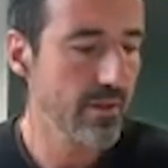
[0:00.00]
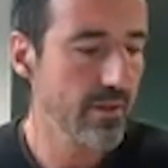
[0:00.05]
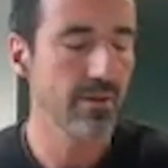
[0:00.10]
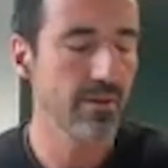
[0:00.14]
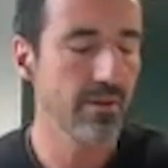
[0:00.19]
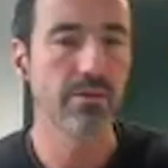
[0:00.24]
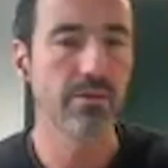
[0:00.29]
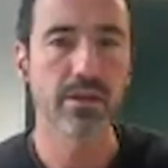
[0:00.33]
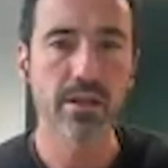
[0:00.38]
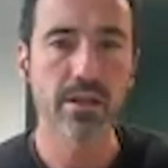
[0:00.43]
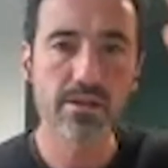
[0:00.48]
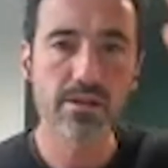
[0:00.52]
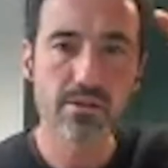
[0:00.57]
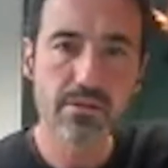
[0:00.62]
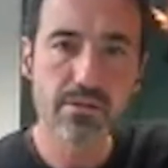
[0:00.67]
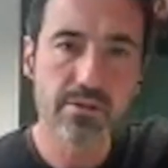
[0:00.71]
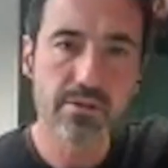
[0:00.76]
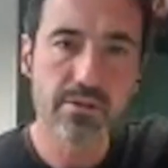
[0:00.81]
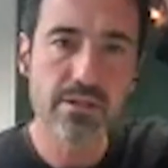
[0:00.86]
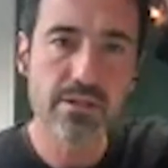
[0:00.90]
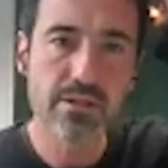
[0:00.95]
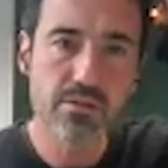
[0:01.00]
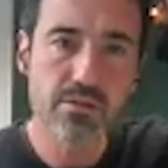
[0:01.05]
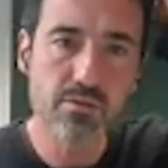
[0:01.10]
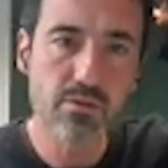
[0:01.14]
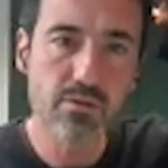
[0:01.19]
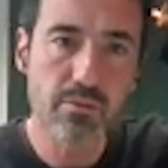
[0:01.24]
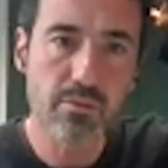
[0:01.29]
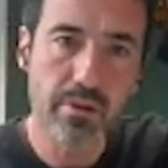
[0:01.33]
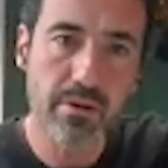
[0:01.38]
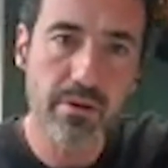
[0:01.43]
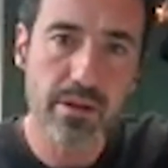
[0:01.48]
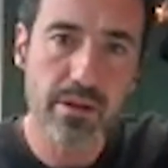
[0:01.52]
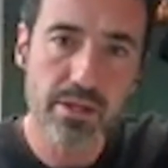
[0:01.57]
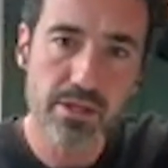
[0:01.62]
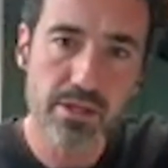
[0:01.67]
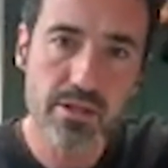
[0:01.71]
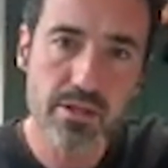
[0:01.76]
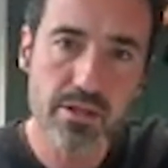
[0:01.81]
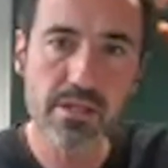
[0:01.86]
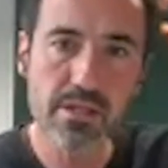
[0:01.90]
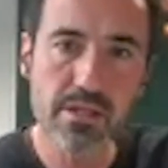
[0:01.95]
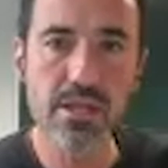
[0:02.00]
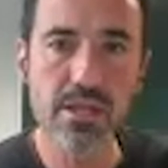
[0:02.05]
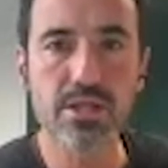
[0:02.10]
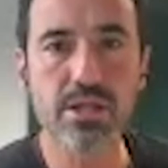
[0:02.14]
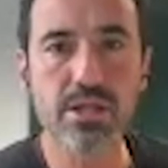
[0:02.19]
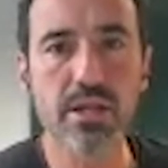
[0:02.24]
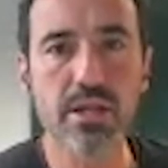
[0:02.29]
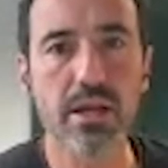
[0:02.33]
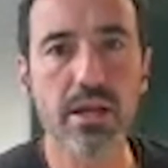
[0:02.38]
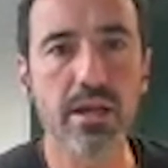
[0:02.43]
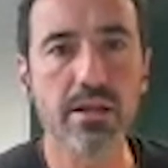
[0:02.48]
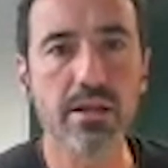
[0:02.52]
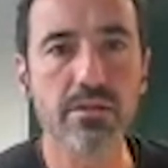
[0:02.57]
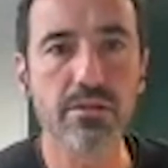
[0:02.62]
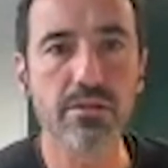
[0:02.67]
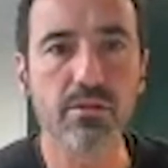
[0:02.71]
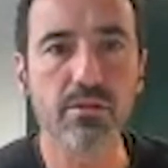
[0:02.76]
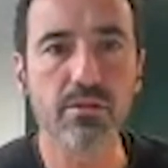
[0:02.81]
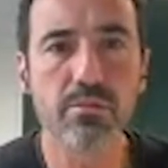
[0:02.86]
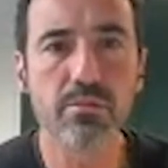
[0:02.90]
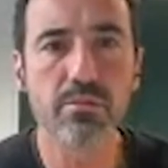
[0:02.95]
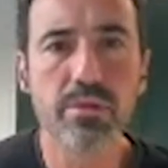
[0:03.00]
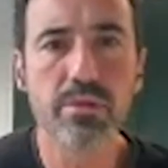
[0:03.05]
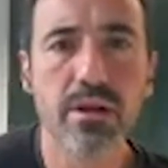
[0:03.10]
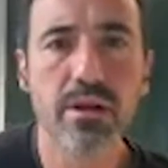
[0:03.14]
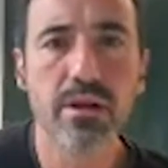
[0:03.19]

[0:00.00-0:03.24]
Okay, so these two operations, they generate a group.